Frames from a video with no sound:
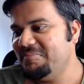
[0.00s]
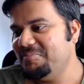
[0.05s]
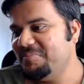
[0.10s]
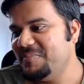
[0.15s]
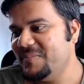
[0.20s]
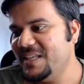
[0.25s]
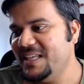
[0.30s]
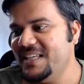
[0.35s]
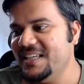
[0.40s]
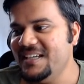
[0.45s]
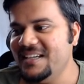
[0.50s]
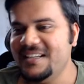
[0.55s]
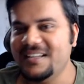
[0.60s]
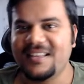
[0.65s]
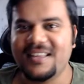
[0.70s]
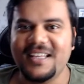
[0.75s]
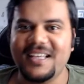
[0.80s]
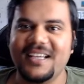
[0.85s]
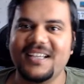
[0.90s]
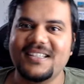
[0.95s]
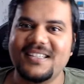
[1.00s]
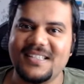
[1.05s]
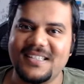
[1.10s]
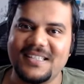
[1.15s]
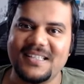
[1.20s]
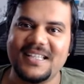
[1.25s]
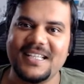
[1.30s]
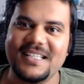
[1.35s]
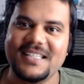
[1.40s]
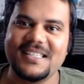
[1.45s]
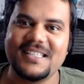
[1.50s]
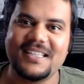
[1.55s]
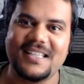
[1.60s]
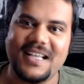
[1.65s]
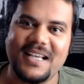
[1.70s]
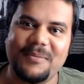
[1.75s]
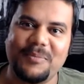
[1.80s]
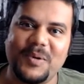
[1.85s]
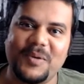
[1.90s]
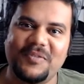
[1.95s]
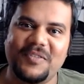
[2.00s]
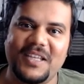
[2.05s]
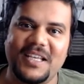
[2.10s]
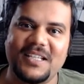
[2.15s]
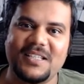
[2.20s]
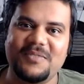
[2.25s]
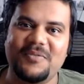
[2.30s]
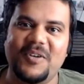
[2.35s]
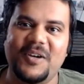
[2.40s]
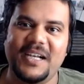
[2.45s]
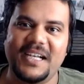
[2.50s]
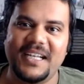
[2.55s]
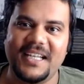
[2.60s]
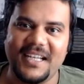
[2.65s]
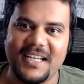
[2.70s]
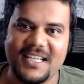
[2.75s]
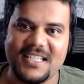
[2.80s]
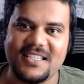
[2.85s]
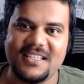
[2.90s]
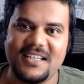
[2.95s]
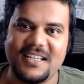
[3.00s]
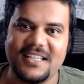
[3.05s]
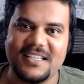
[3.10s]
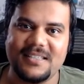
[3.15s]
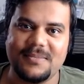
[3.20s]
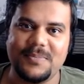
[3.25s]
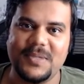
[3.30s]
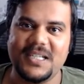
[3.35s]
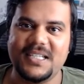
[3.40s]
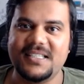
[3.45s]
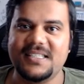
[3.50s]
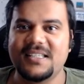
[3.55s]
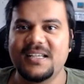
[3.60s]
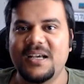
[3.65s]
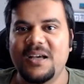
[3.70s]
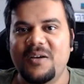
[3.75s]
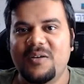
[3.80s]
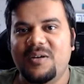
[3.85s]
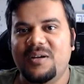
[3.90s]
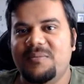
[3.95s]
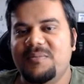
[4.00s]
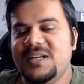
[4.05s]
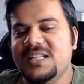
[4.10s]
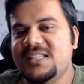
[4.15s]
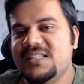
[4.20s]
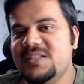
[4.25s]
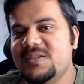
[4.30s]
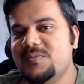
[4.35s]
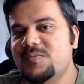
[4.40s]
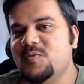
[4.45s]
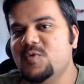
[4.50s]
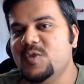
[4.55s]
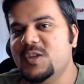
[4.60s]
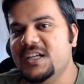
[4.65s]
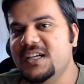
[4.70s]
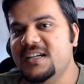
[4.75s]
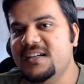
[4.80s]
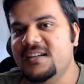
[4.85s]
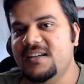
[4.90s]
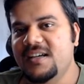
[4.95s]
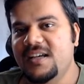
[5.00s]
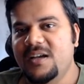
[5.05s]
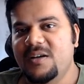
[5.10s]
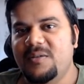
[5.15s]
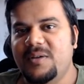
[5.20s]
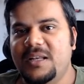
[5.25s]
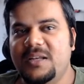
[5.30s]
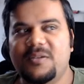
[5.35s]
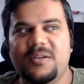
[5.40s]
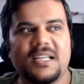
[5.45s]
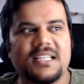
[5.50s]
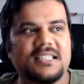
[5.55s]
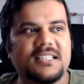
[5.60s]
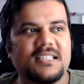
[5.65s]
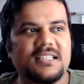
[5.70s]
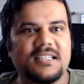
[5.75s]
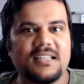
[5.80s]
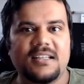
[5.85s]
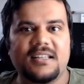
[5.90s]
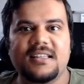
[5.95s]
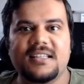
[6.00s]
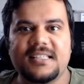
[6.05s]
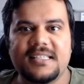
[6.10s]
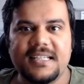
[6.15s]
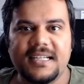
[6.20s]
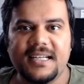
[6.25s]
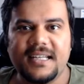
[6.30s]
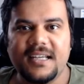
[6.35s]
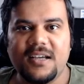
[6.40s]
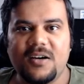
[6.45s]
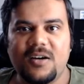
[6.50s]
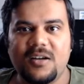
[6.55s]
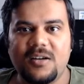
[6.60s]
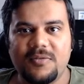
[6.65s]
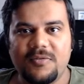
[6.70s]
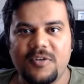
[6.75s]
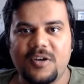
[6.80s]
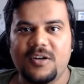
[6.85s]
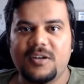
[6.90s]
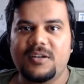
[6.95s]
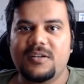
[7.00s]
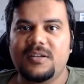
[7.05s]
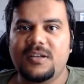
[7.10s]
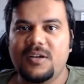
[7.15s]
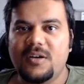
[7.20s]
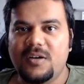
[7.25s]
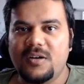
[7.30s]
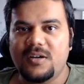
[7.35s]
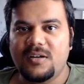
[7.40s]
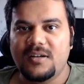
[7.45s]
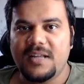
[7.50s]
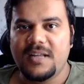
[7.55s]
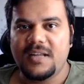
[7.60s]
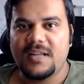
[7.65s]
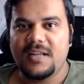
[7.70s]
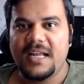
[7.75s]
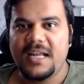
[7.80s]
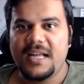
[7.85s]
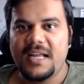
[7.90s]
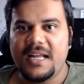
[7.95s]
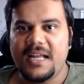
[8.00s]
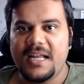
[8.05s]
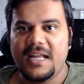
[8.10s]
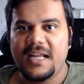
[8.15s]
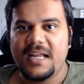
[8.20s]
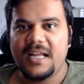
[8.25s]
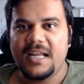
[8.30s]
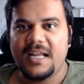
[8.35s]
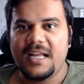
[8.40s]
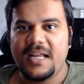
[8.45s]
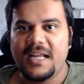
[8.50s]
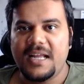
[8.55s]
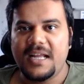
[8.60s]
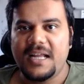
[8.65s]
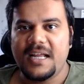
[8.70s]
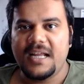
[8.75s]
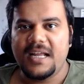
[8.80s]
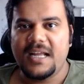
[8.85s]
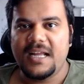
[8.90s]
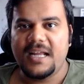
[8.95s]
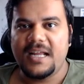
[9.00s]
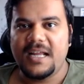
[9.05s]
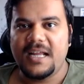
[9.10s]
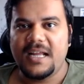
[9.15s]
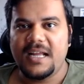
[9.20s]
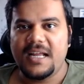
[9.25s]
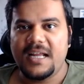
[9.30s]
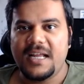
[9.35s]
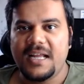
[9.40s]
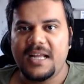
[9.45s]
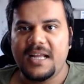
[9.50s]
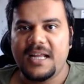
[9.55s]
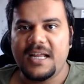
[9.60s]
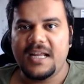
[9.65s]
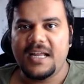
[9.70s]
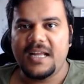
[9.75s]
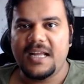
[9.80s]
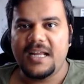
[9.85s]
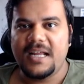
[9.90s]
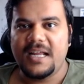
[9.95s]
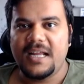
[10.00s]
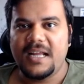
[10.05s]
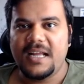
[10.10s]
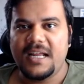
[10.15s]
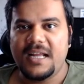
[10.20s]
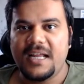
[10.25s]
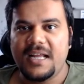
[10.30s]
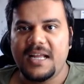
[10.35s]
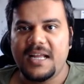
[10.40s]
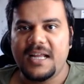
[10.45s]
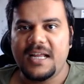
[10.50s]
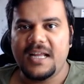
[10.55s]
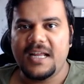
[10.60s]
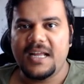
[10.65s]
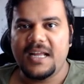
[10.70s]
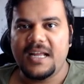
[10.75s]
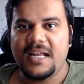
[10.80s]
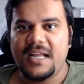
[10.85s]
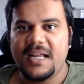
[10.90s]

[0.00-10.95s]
here things, these type of things for international experts were much smoother when you register in the city hall for your address and you go for a residence permit. It was